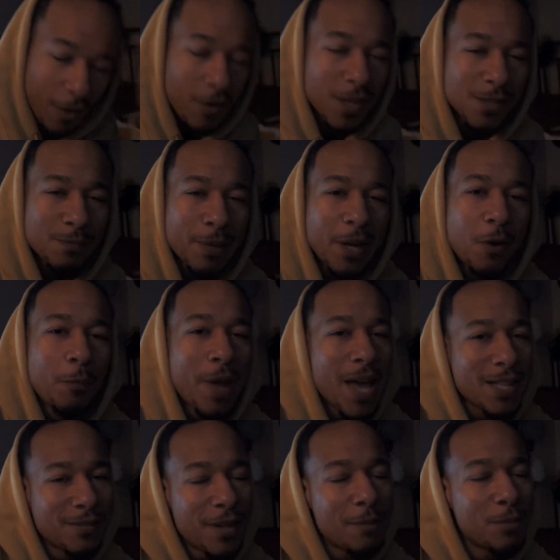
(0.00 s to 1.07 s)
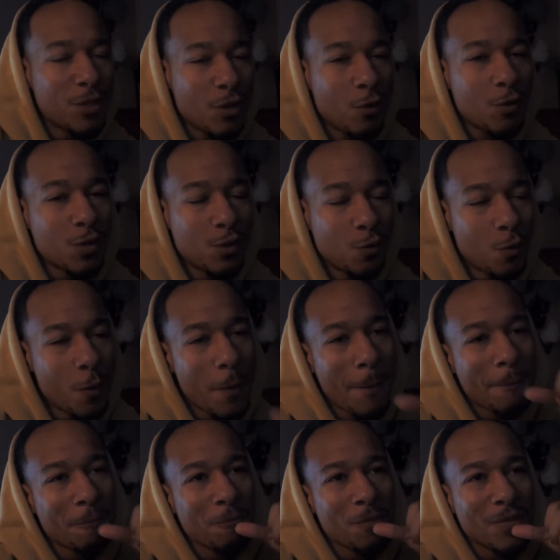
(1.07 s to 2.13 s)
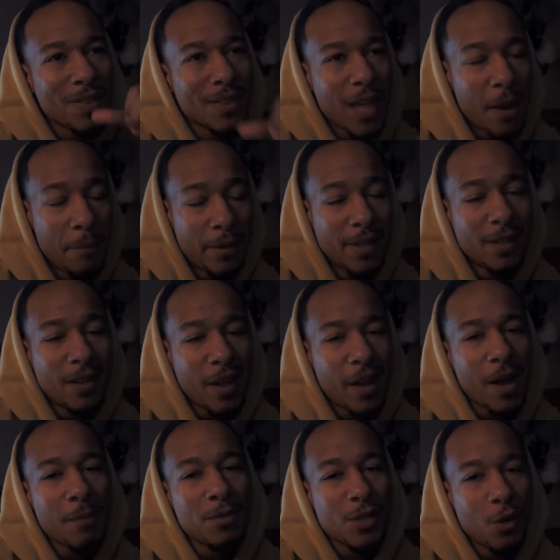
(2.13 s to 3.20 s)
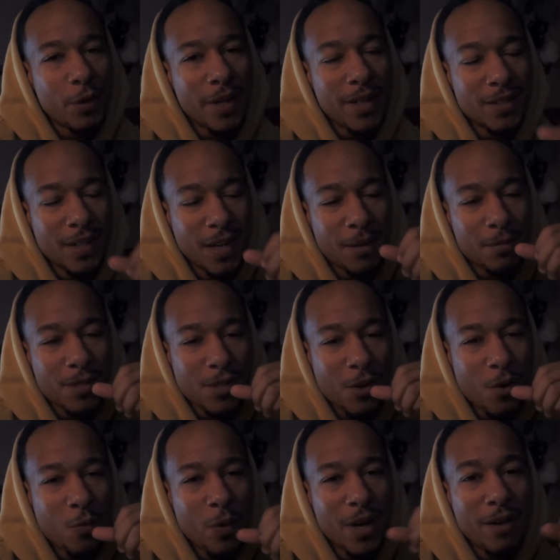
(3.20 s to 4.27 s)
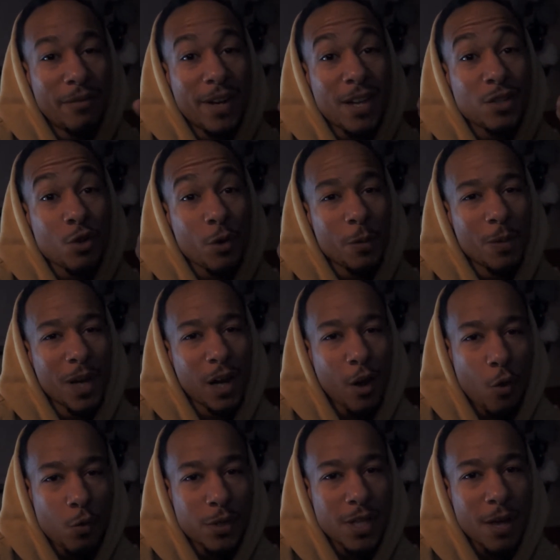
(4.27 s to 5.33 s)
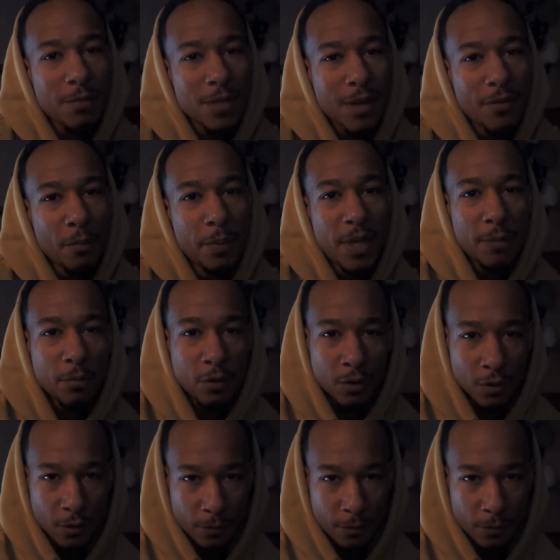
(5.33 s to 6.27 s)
it's been on past episodes too. At the beginning of the episode and the end of the episode, whenever they show them close-ups of the people,